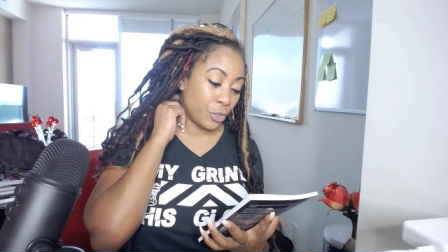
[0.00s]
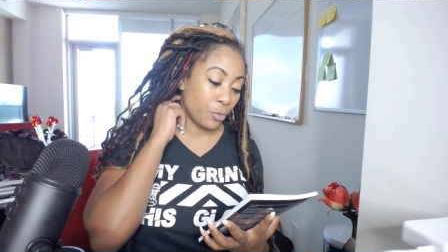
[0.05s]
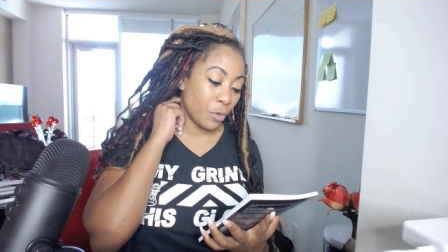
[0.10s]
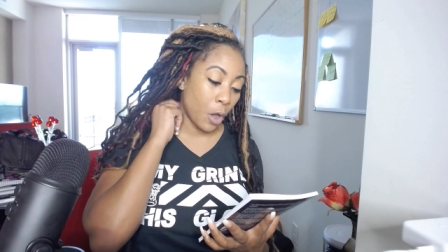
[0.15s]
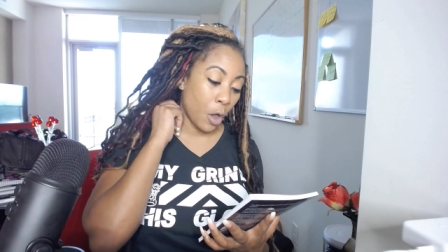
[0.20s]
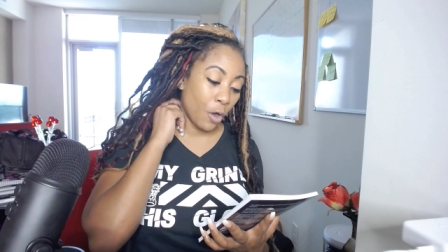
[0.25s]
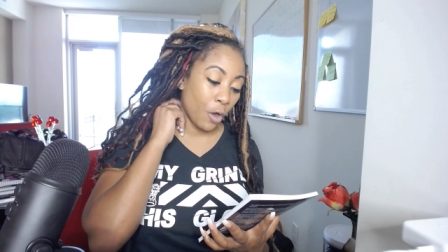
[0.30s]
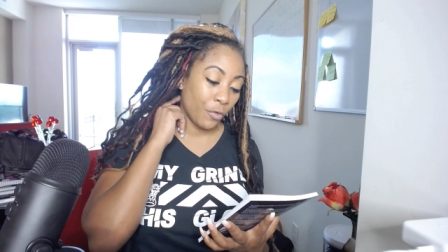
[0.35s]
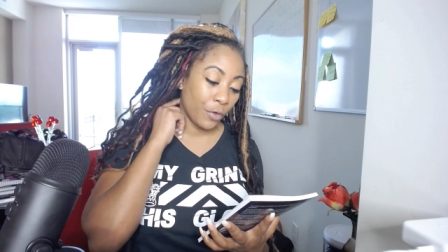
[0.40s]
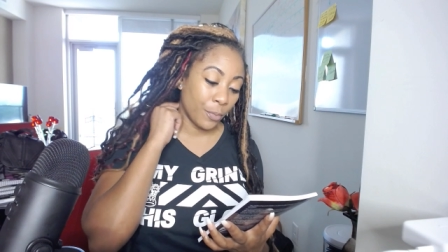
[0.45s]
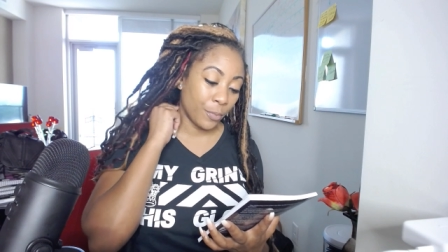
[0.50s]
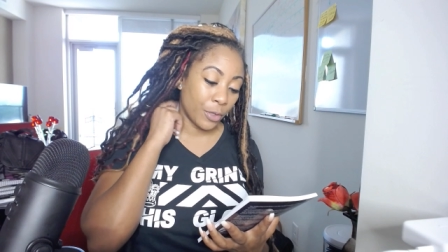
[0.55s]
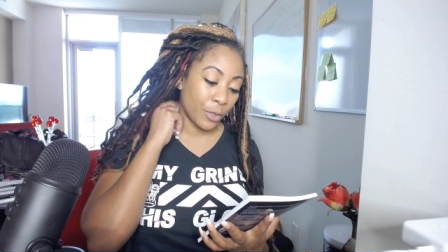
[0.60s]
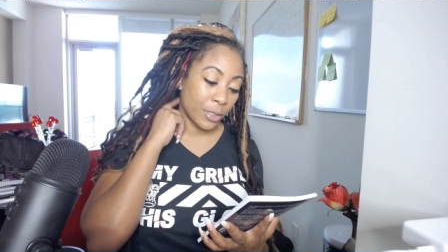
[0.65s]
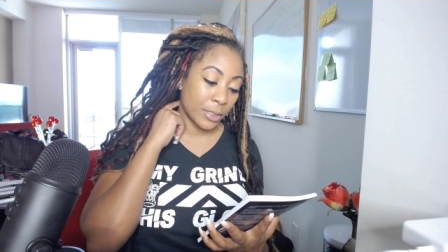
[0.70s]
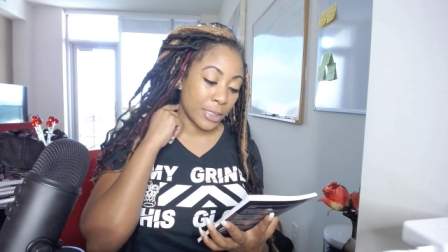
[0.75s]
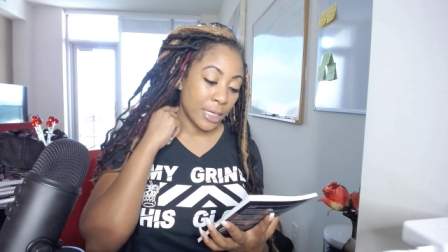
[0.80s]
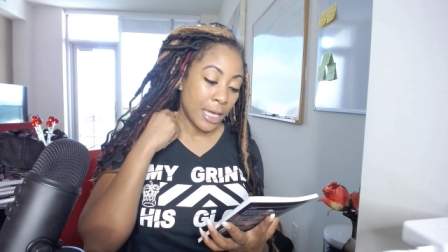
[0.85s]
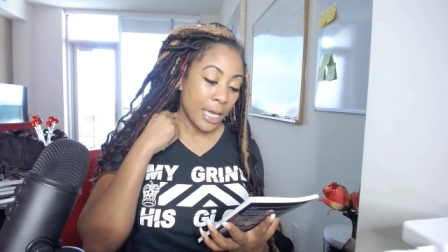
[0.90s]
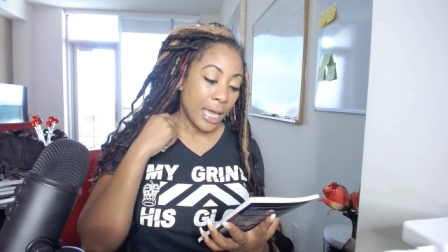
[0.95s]

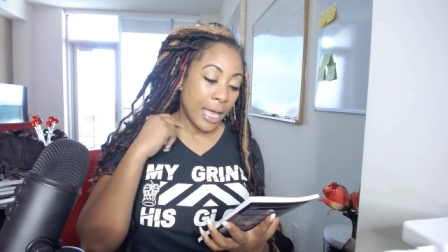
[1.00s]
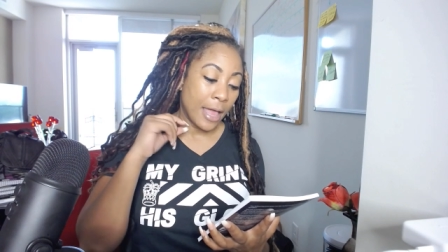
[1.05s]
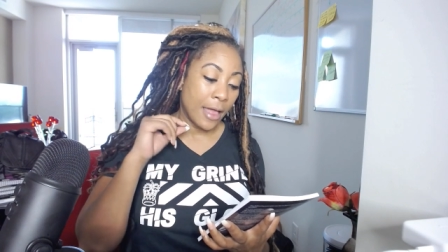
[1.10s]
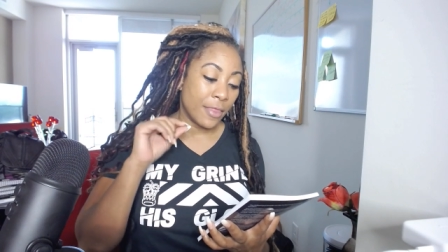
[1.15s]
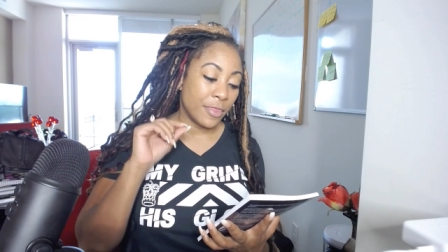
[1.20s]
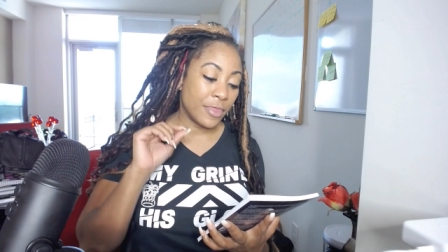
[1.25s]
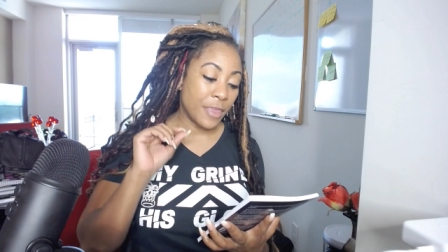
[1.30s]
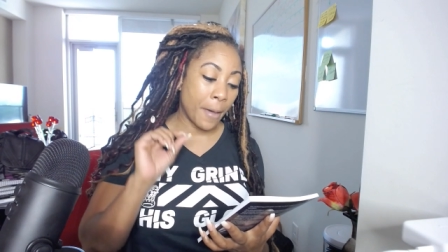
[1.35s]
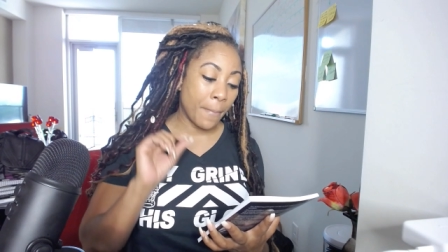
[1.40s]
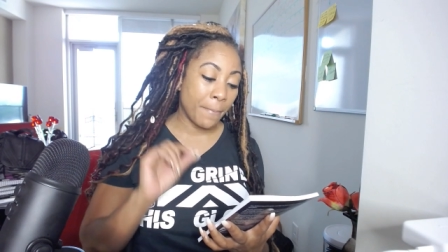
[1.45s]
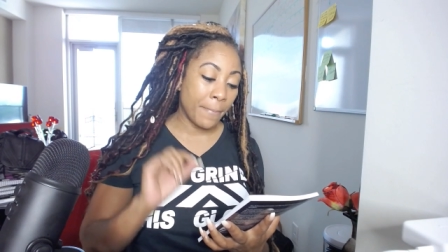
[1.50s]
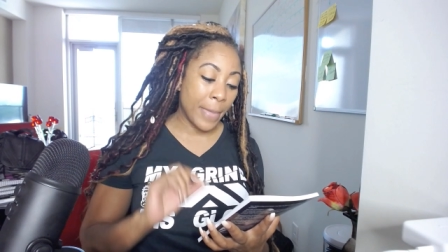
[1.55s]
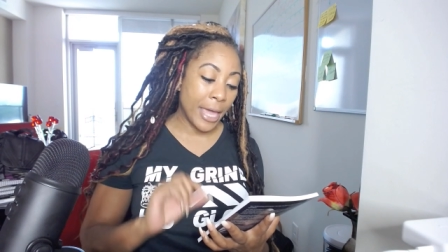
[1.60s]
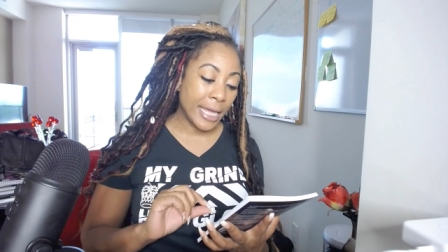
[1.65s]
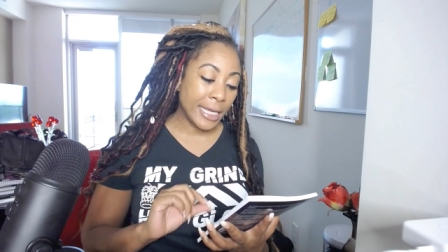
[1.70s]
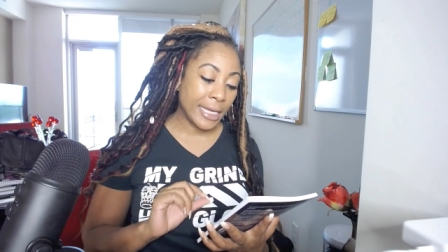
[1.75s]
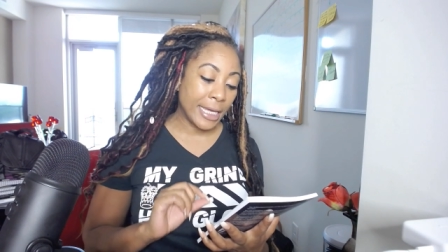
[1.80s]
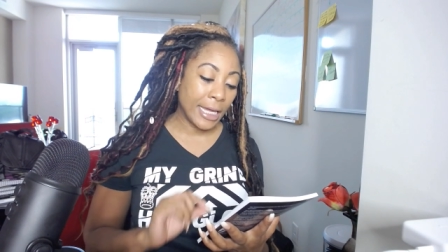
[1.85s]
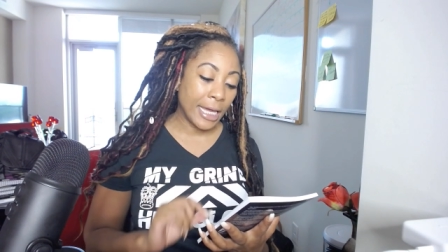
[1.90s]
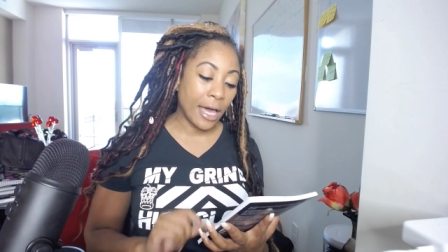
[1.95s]
overbooked, the
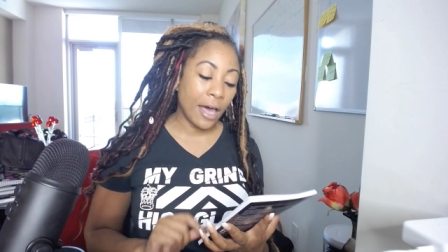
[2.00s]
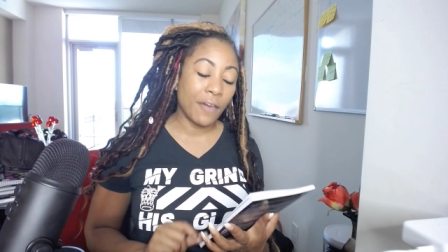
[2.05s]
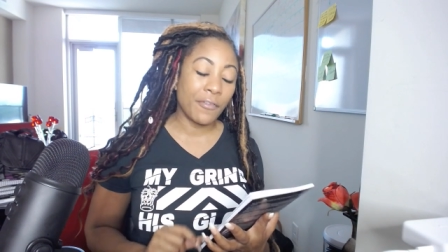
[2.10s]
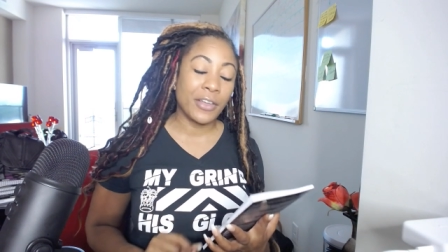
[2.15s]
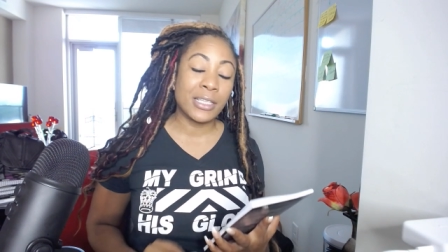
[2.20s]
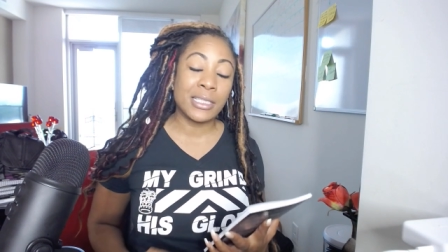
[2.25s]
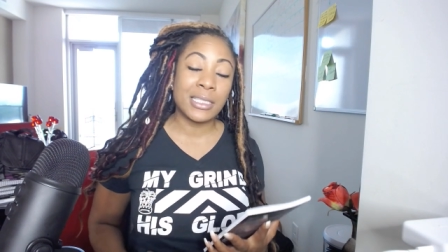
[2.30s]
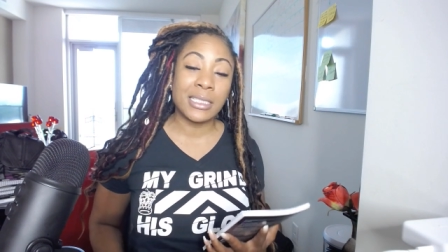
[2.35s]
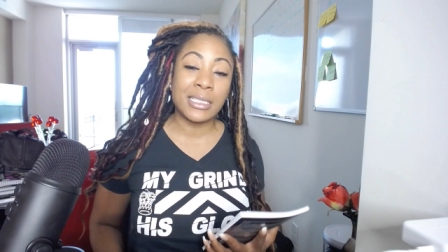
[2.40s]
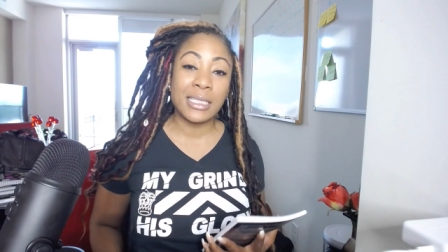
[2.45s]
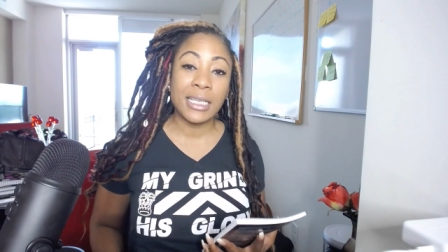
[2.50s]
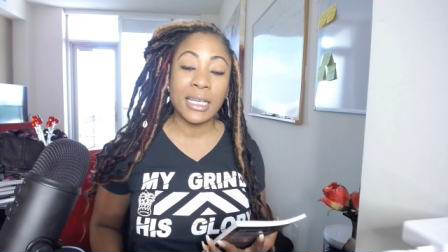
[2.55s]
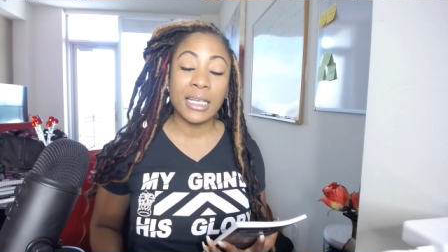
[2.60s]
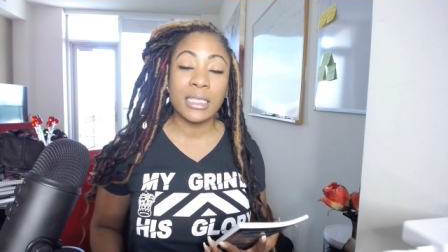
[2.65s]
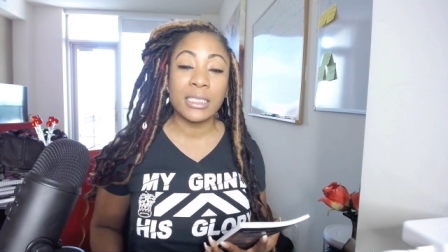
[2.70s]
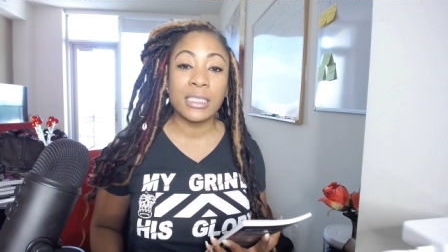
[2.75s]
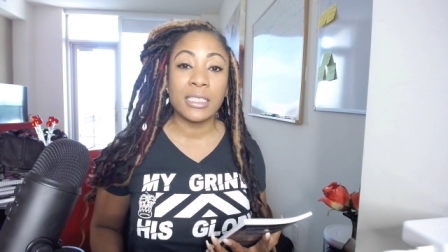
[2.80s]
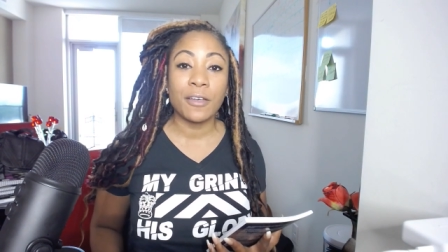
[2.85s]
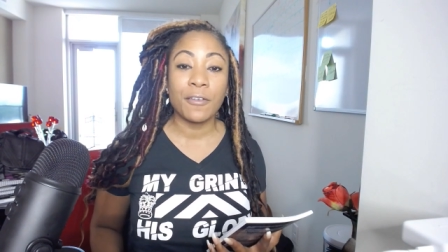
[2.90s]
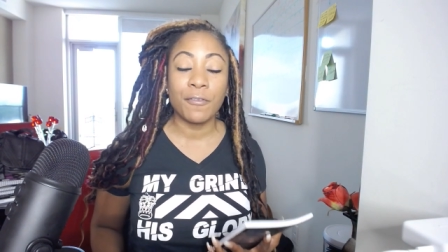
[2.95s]
making of a
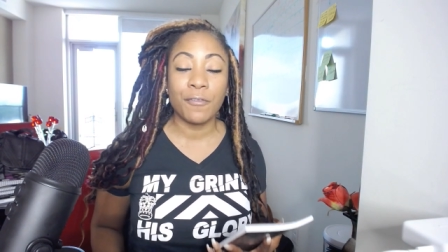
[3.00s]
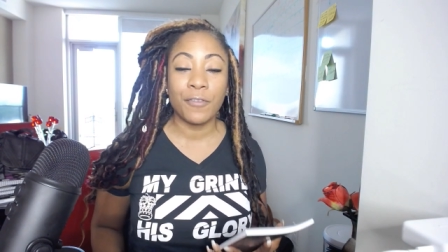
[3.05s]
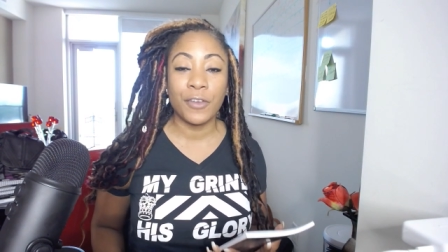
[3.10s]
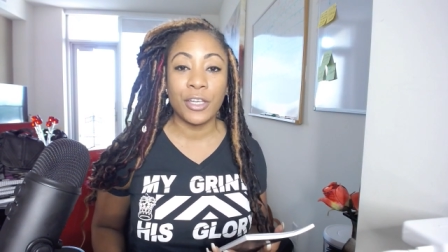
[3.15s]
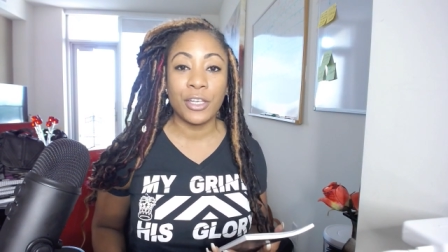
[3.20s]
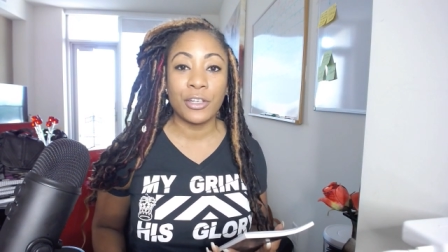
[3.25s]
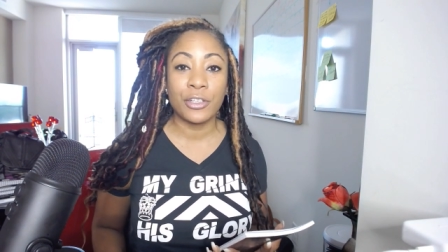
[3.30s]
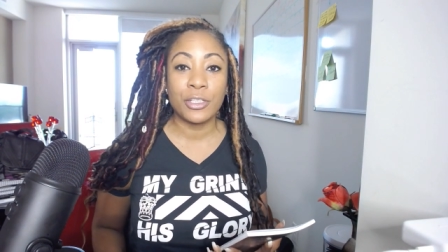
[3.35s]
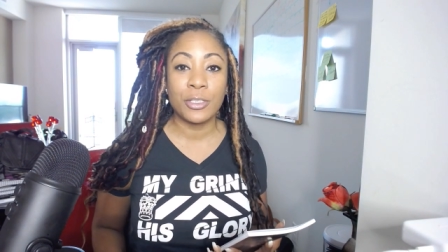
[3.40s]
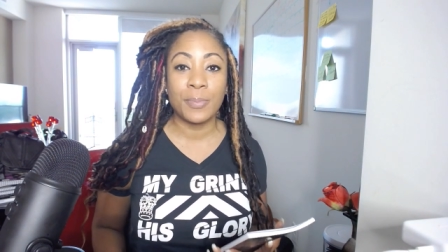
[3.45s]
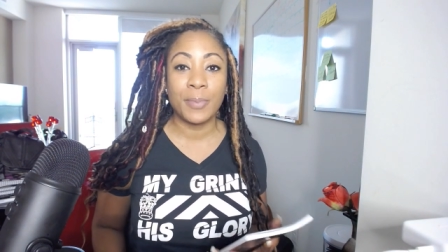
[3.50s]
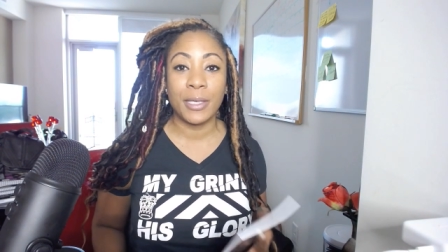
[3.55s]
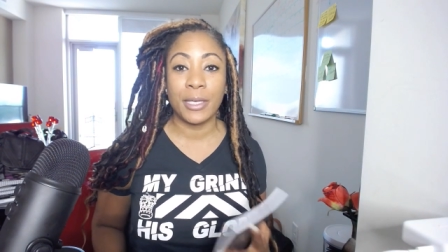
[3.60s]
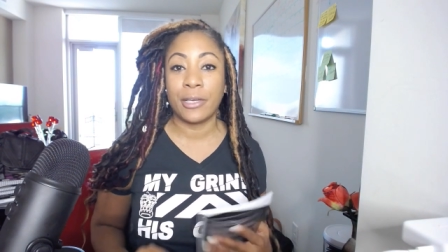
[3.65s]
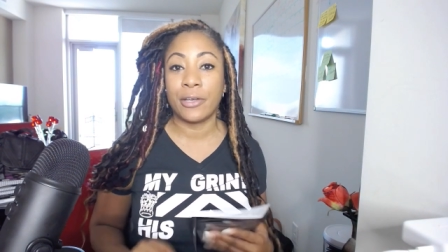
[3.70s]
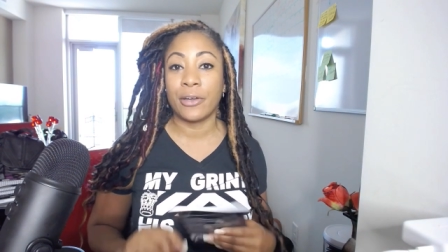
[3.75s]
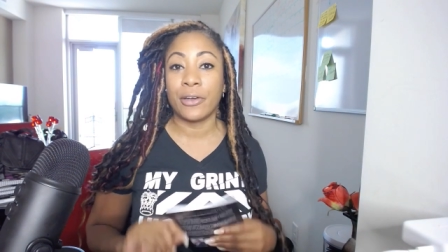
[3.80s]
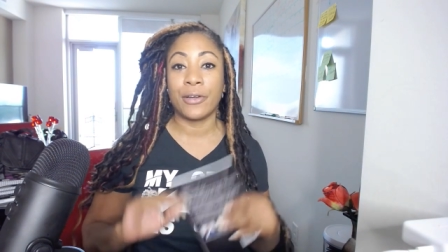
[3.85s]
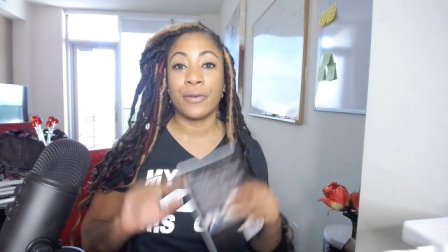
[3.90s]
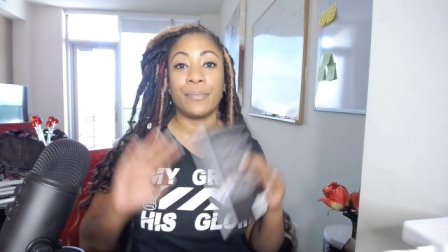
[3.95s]
six-figure
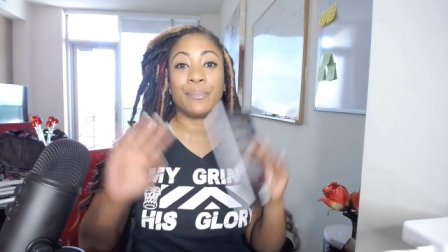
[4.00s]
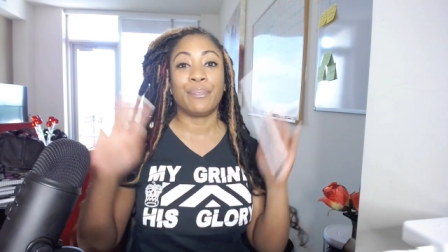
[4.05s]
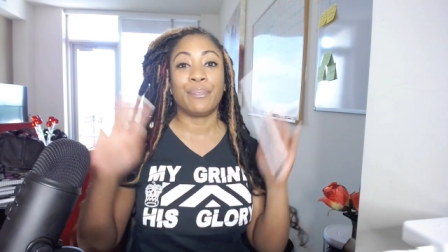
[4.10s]
speaker